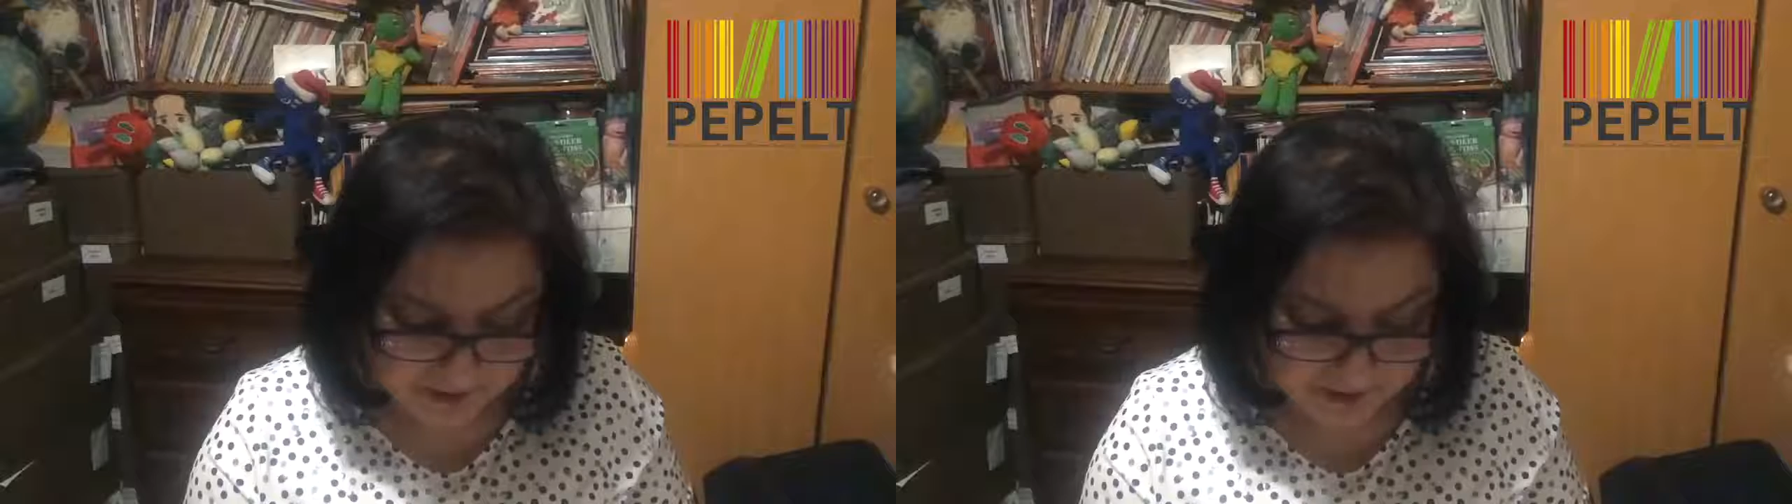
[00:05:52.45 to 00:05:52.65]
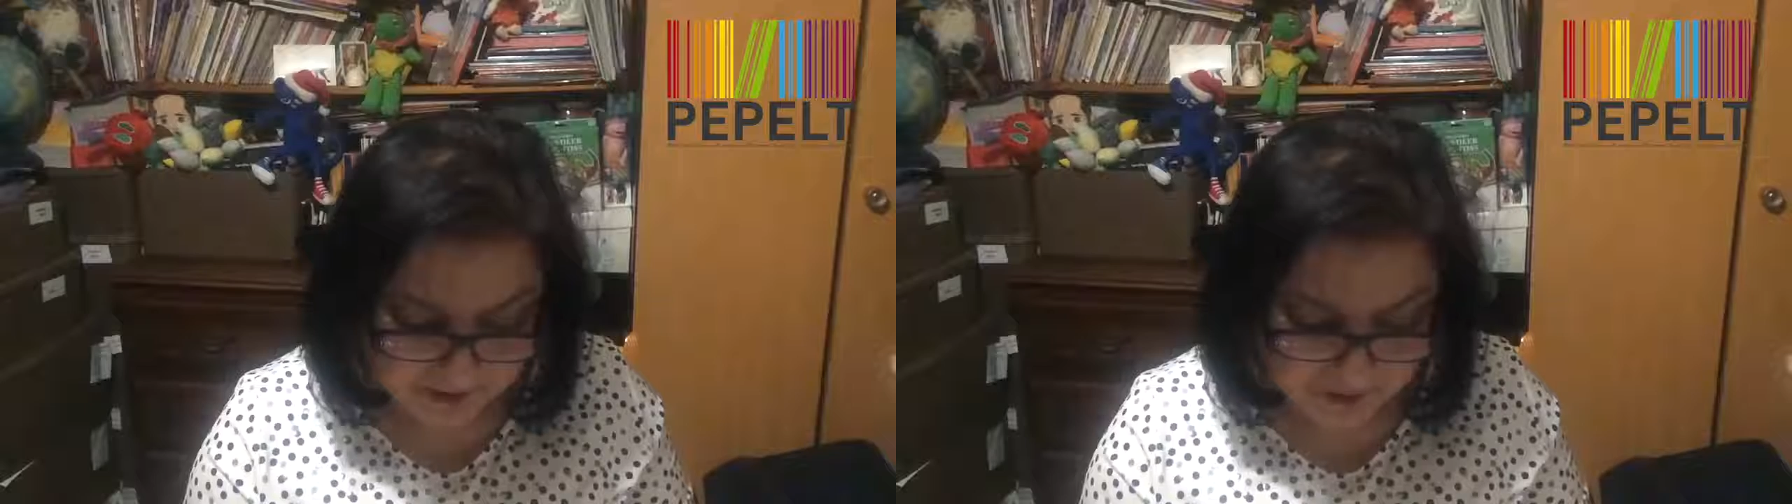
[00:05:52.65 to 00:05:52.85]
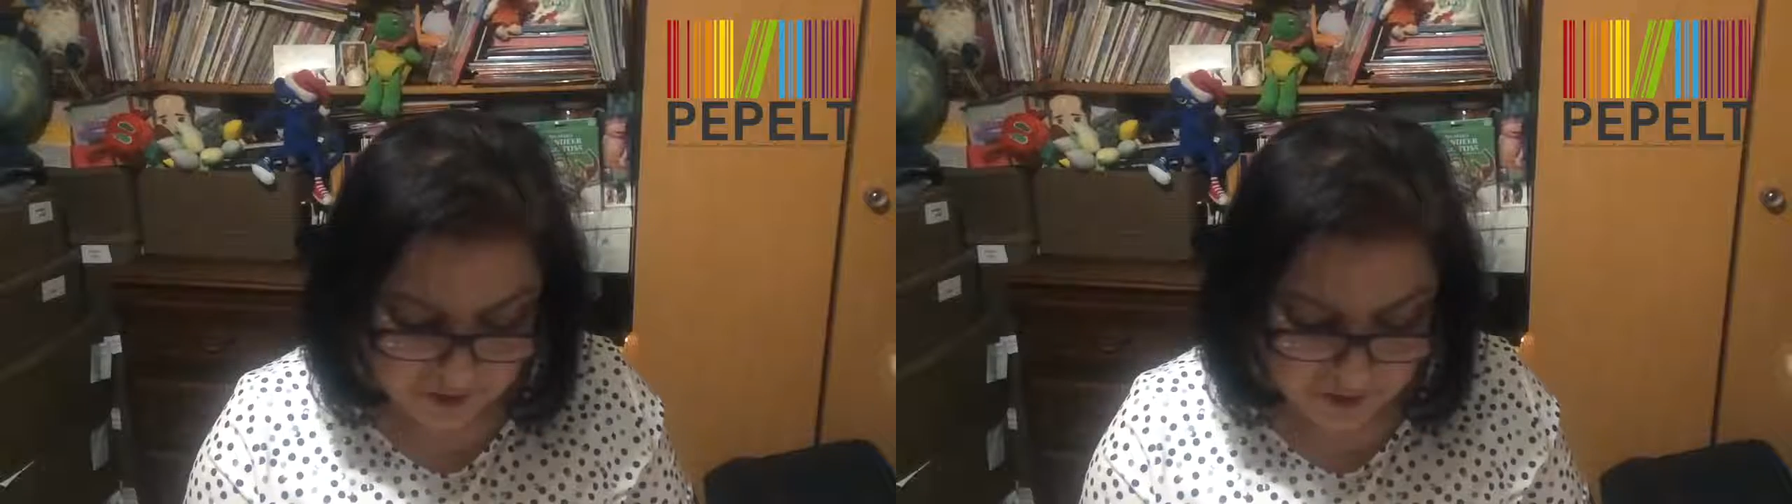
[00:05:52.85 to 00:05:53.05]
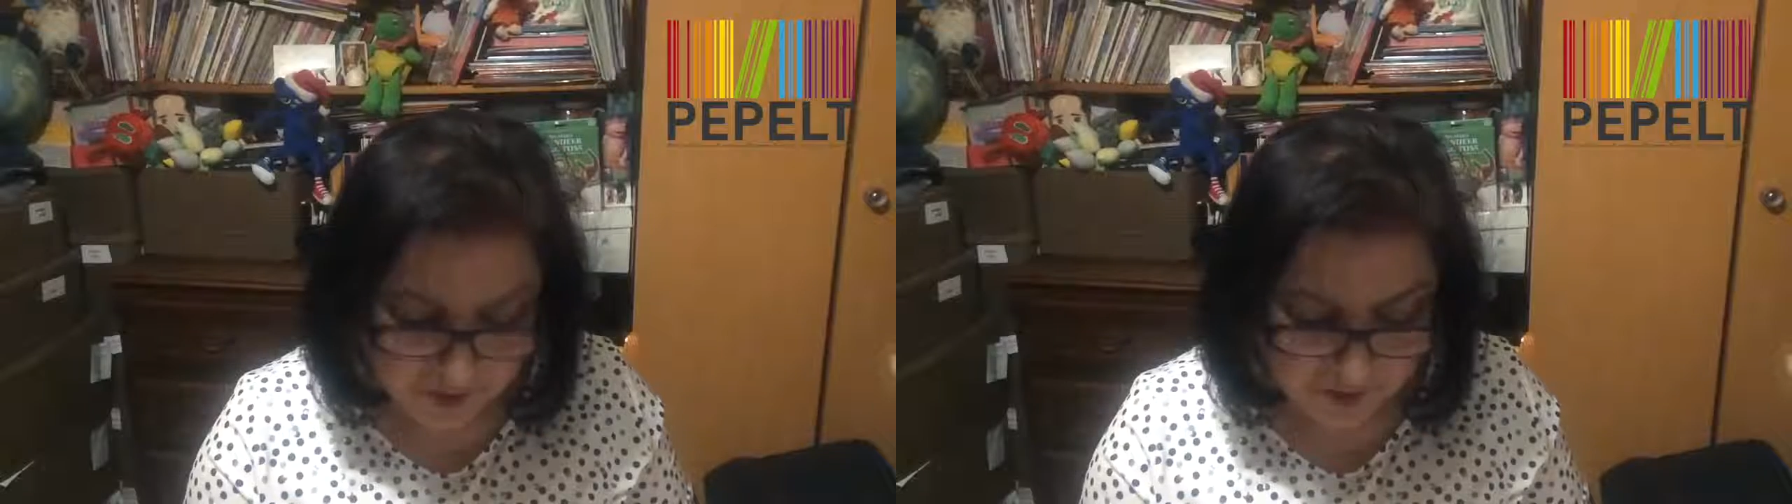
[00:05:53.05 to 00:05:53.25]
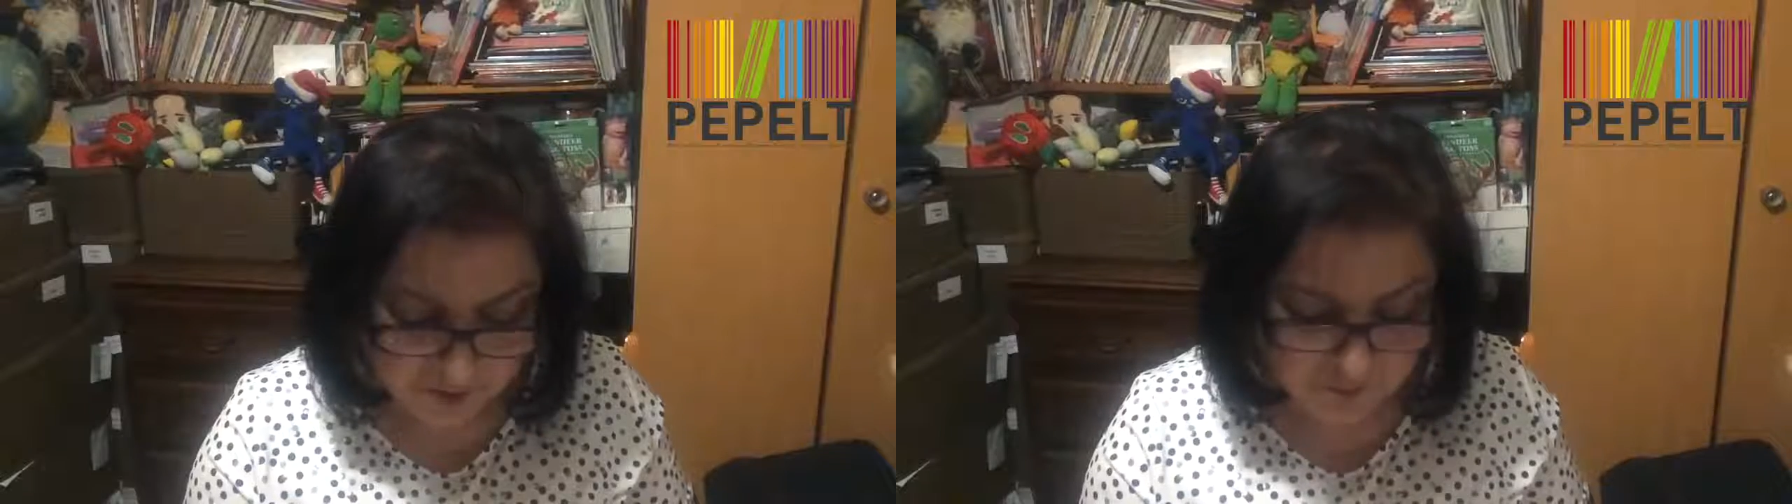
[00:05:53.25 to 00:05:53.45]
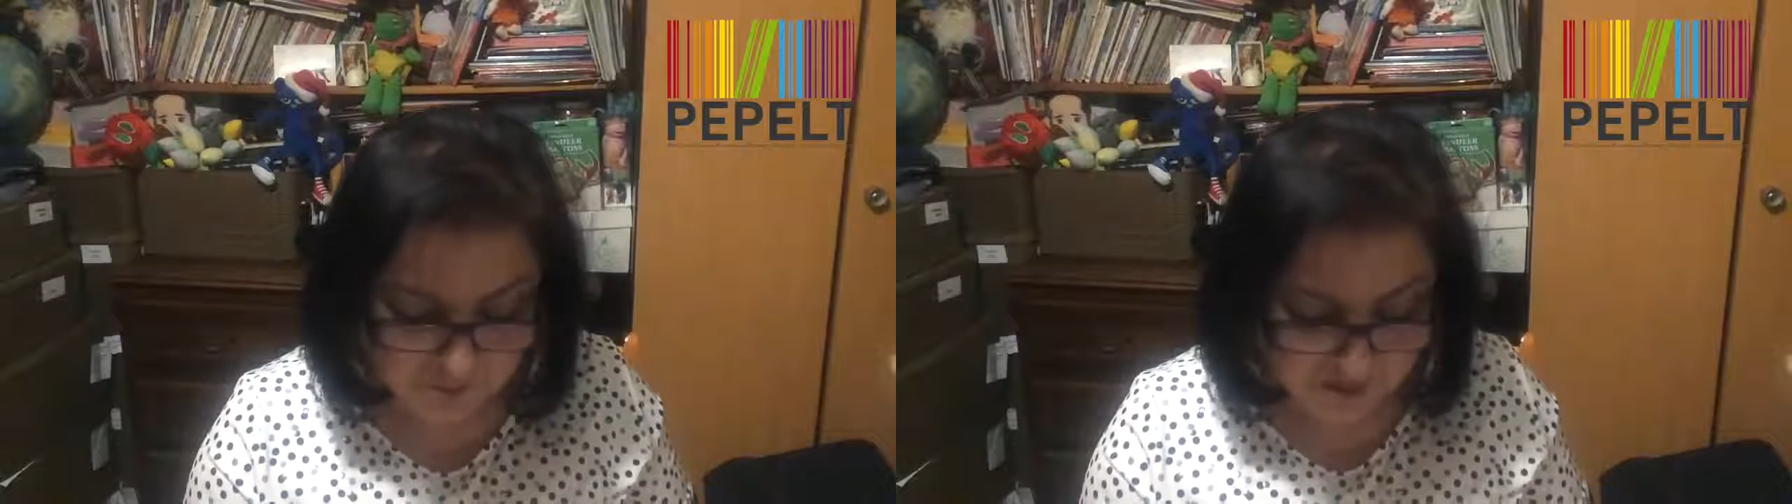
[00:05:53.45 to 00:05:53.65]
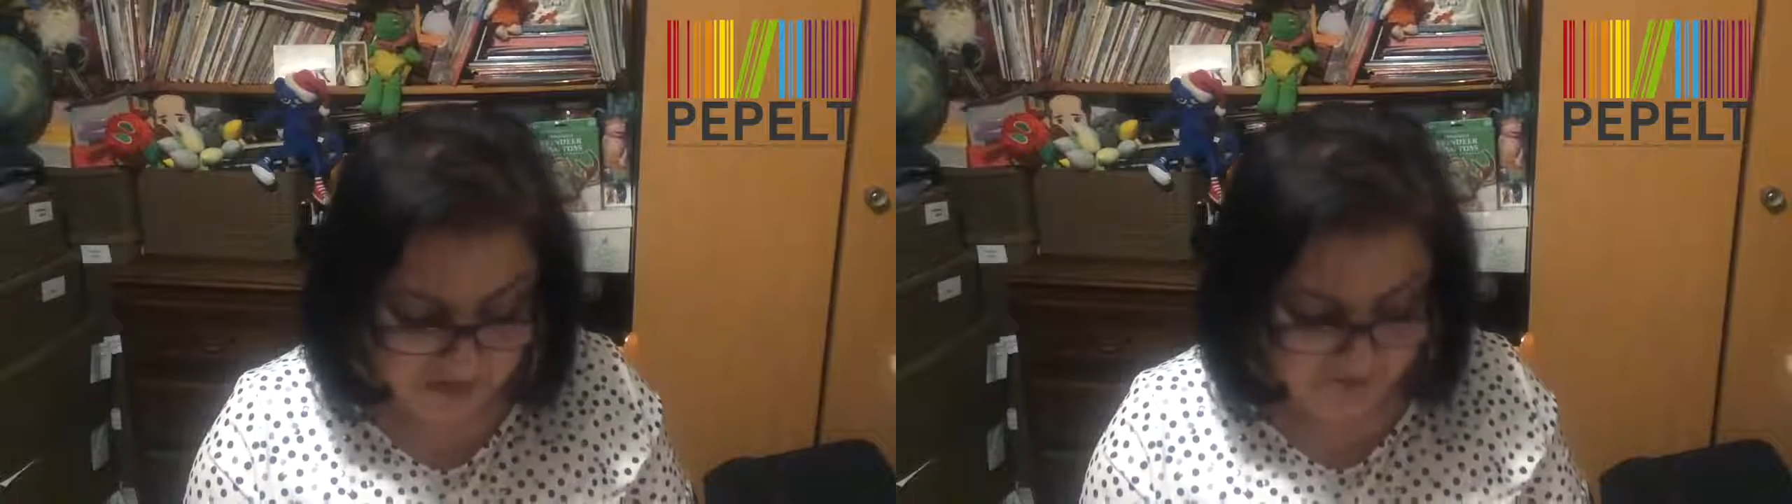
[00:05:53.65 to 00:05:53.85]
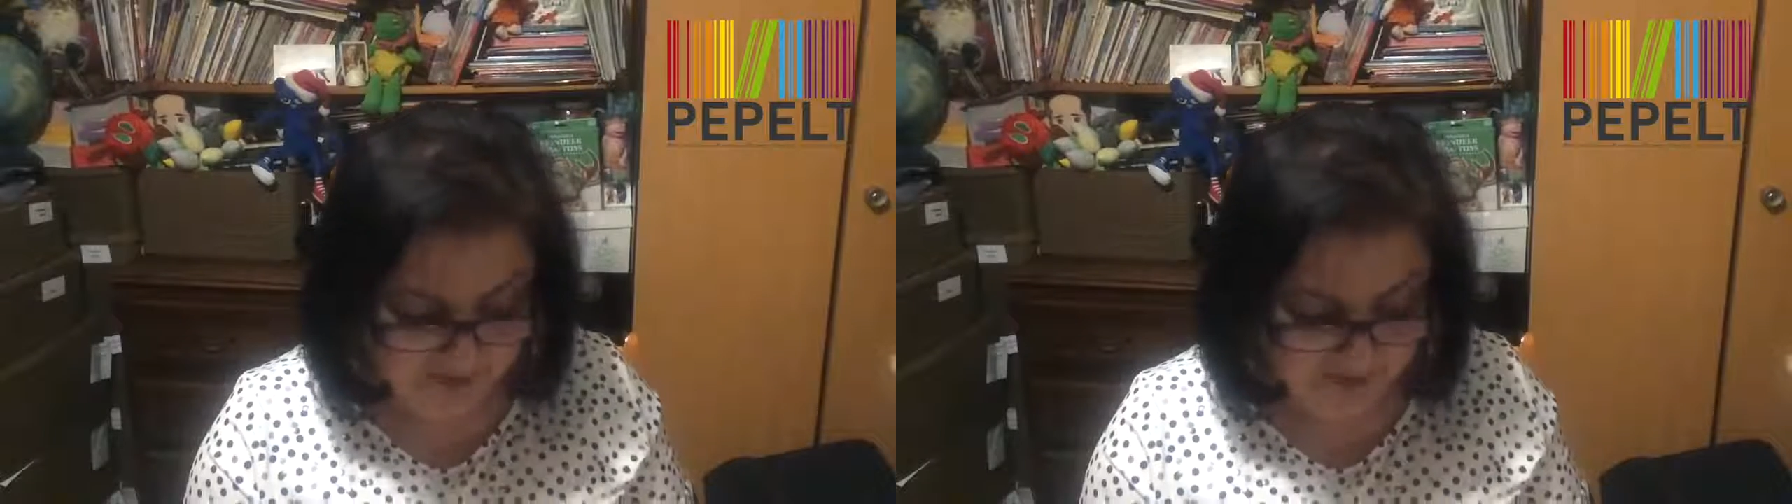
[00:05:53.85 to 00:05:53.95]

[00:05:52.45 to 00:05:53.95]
He didn't know how to make